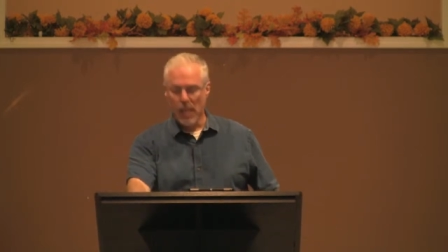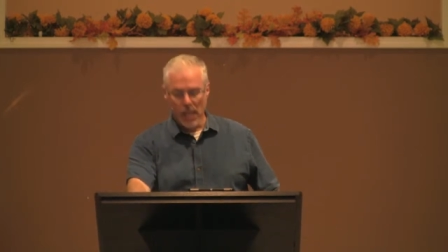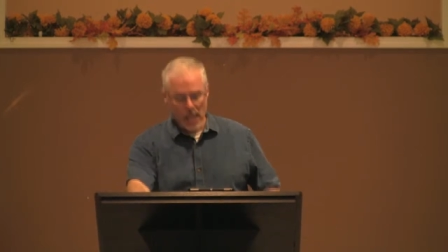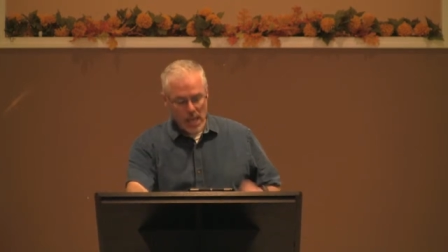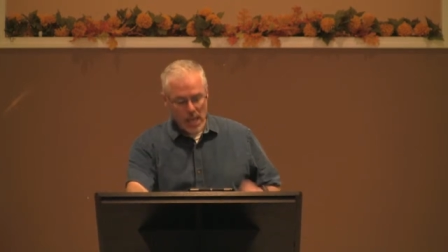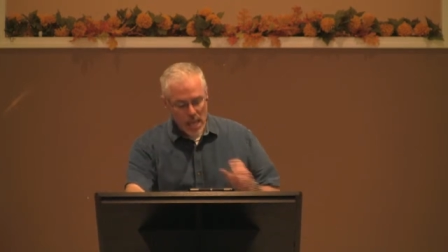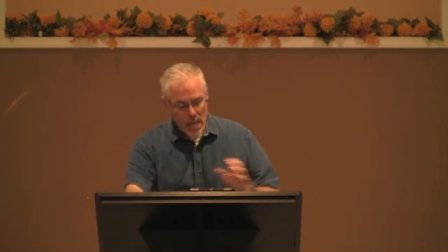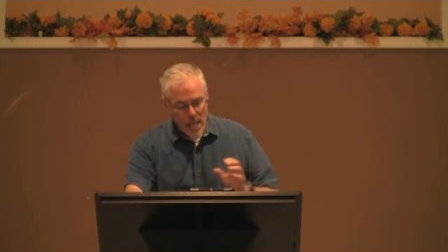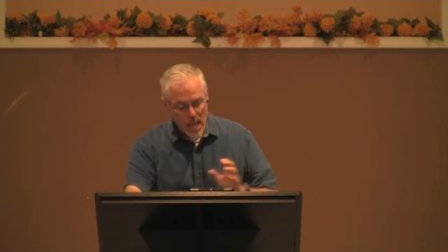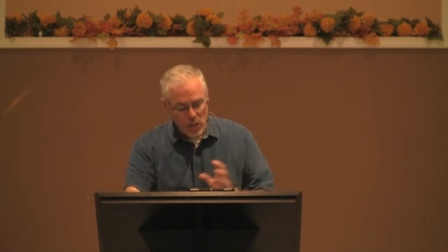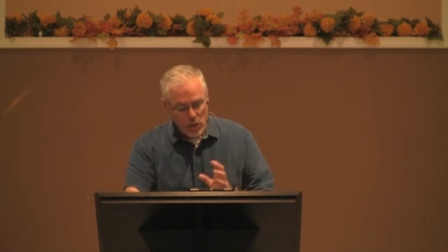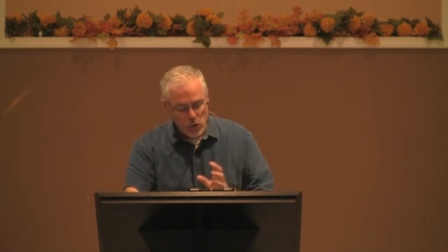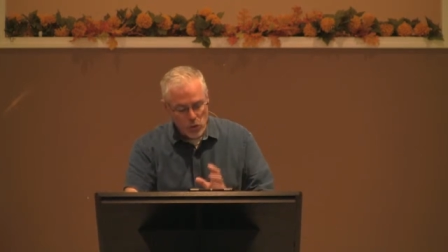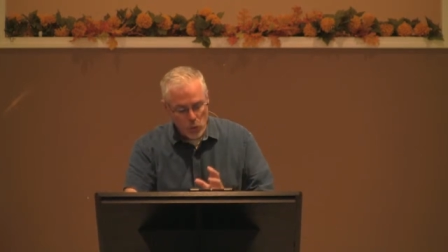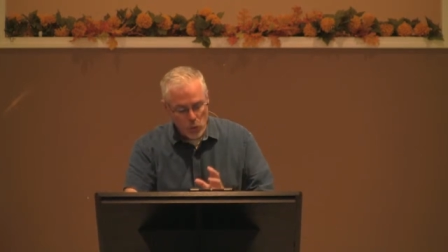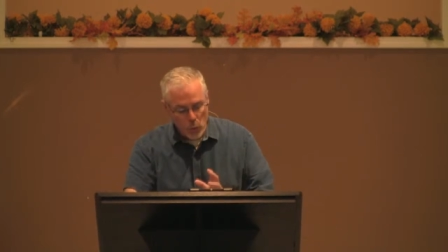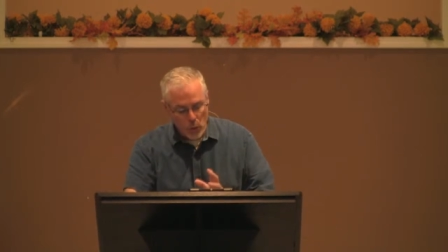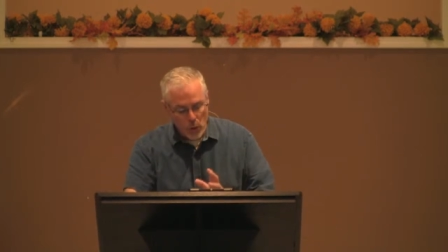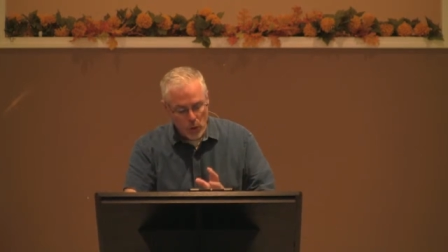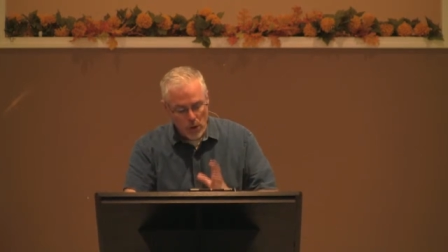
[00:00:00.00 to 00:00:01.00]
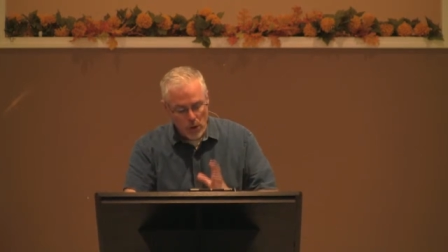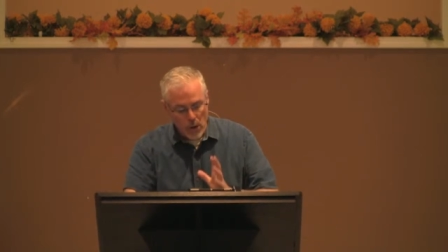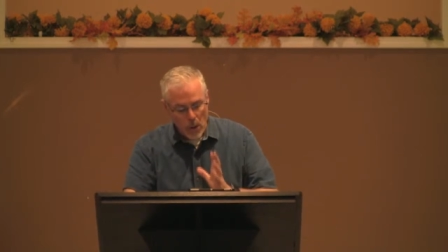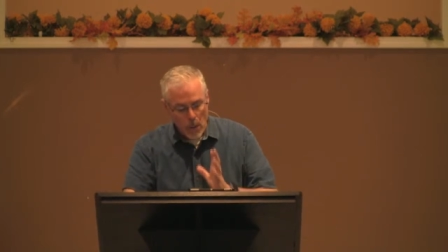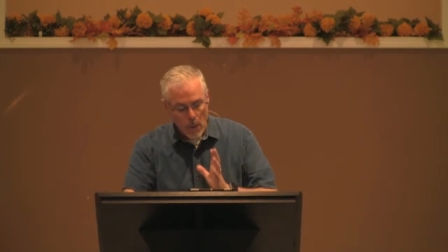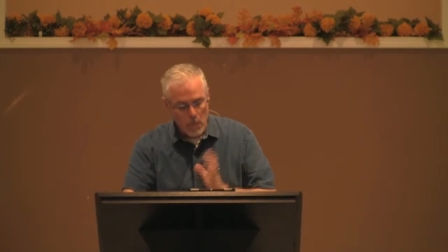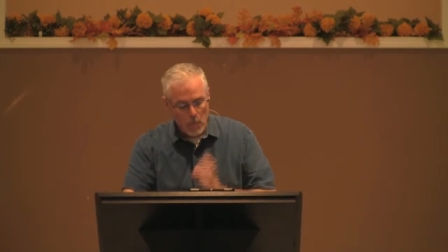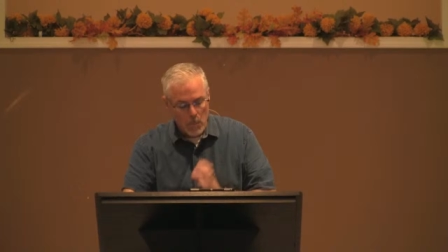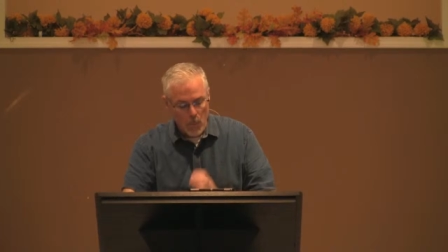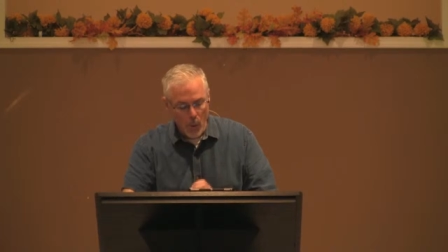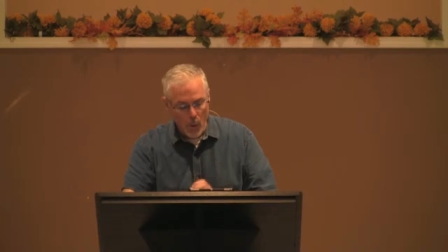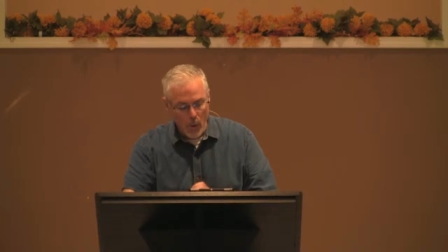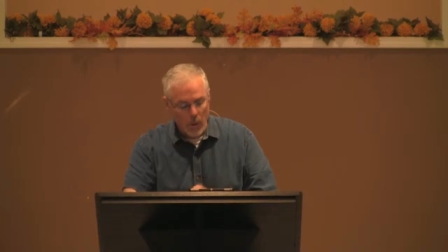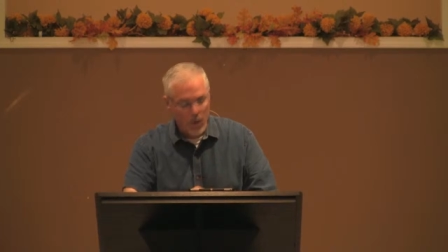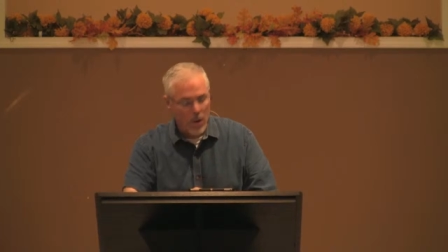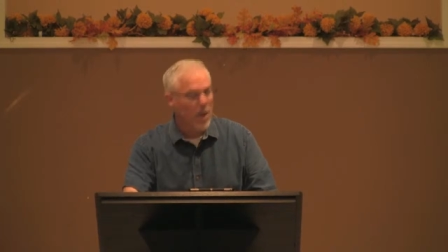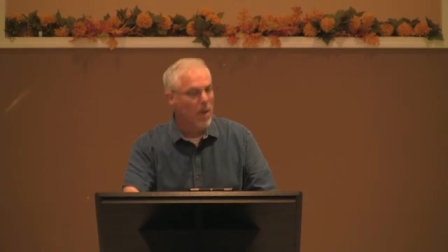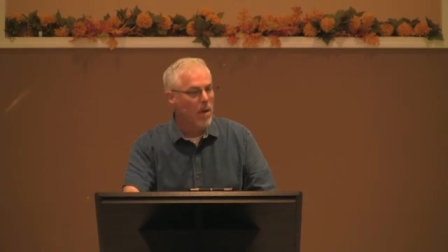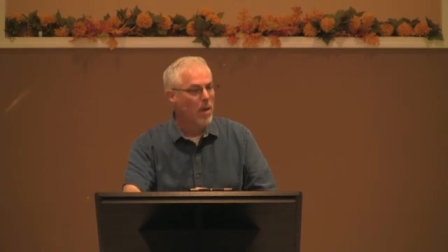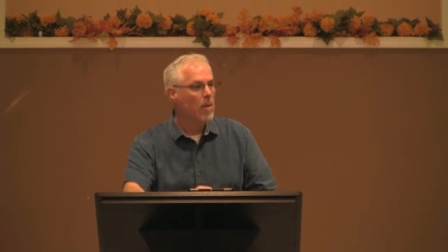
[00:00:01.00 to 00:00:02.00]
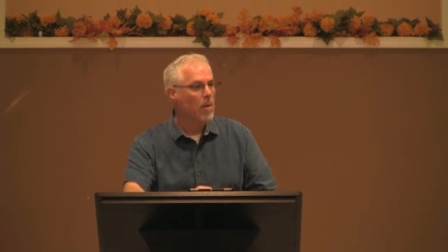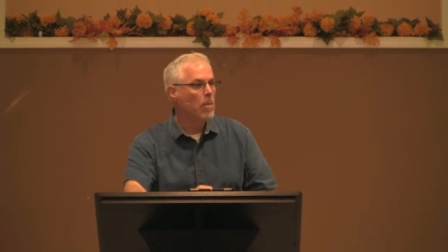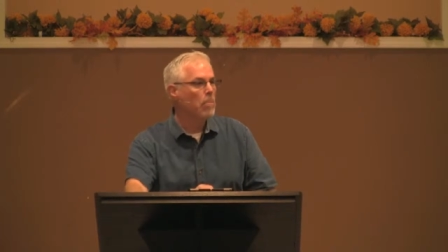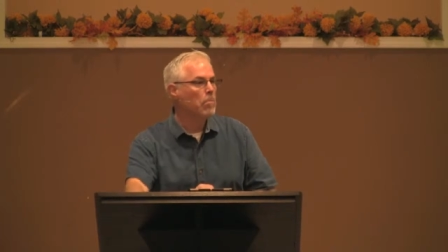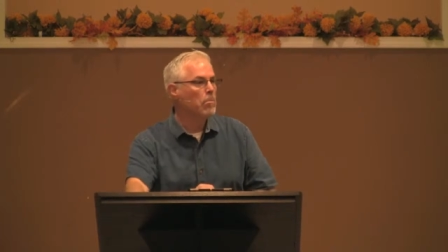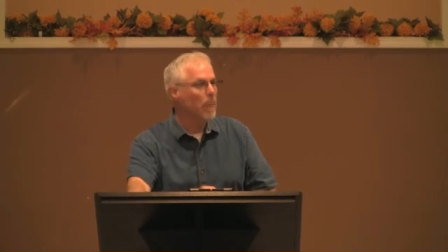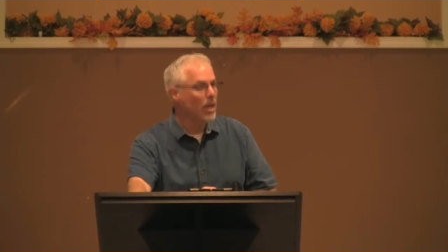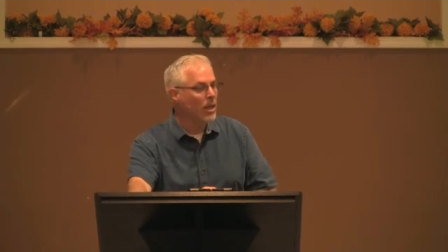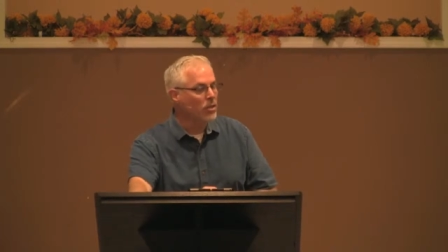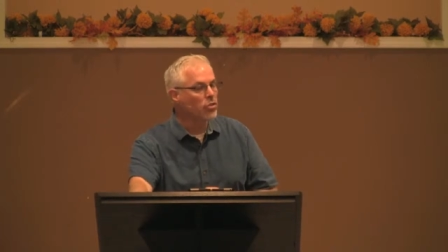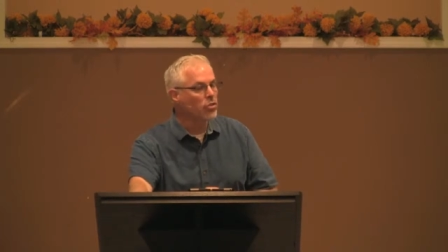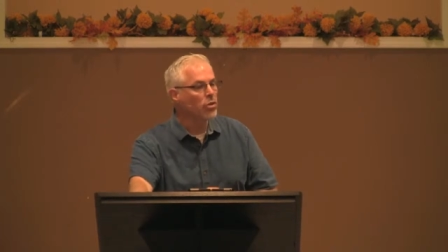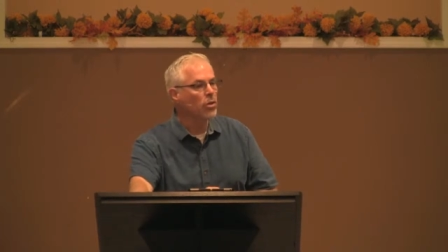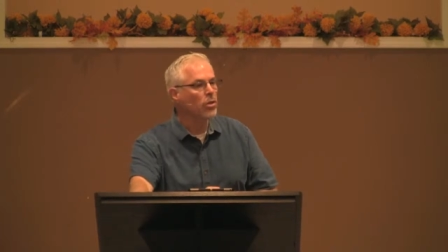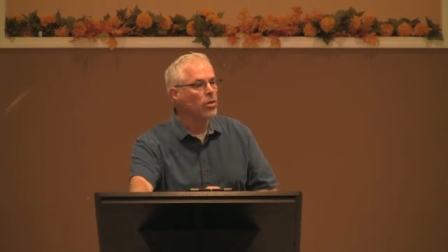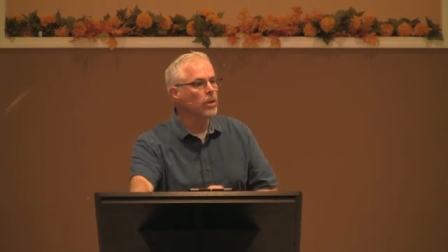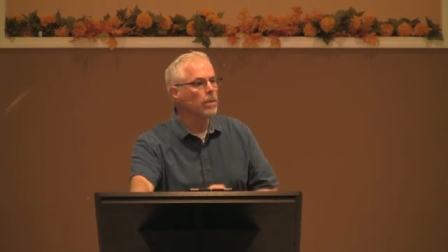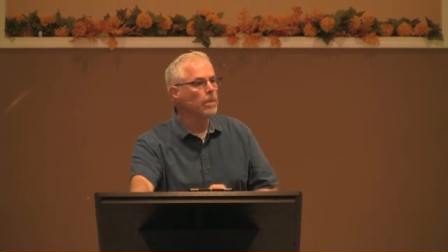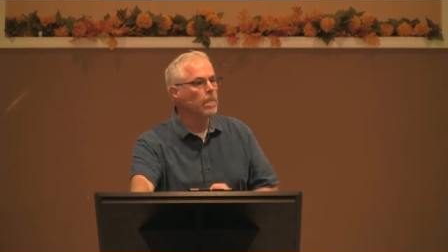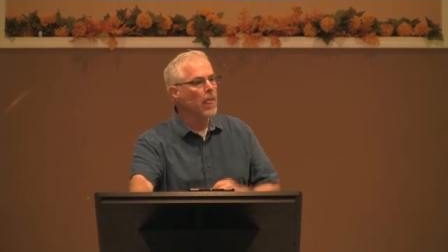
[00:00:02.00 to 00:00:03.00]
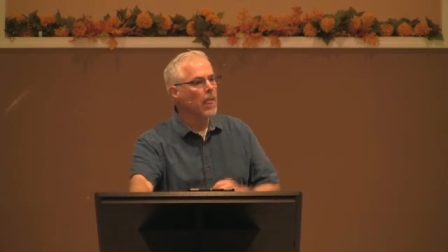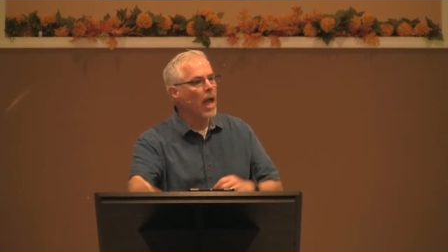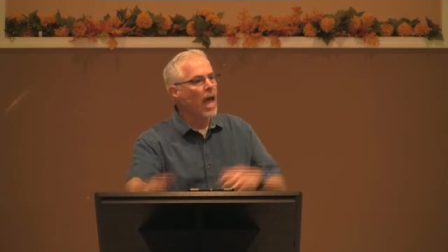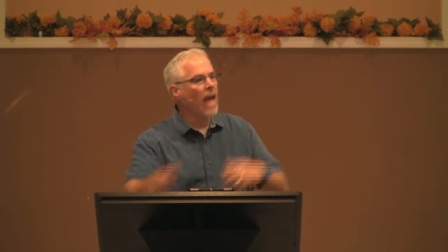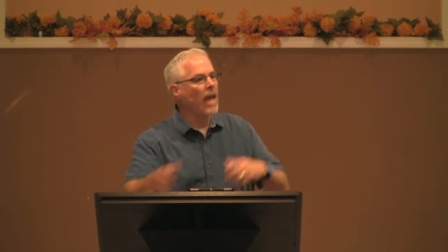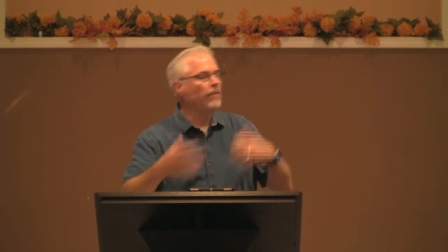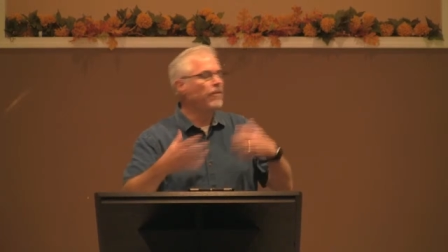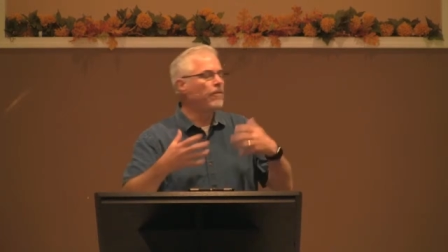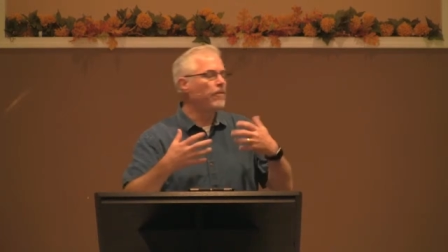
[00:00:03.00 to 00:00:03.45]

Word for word: He endured more mental and